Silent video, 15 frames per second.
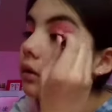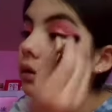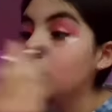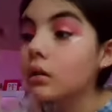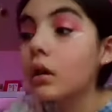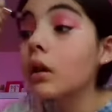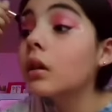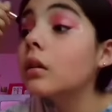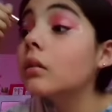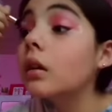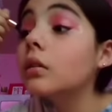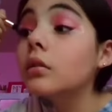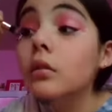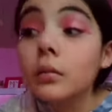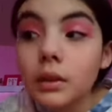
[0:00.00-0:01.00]
Stop
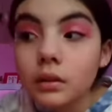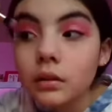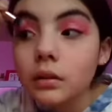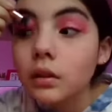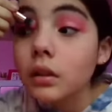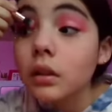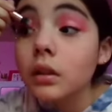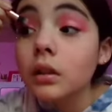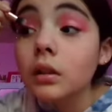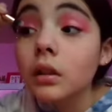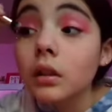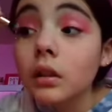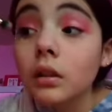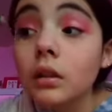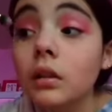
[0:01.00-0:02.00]
yelling. You're scaring my
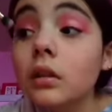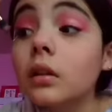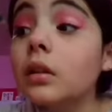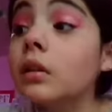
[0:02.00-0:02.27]
child.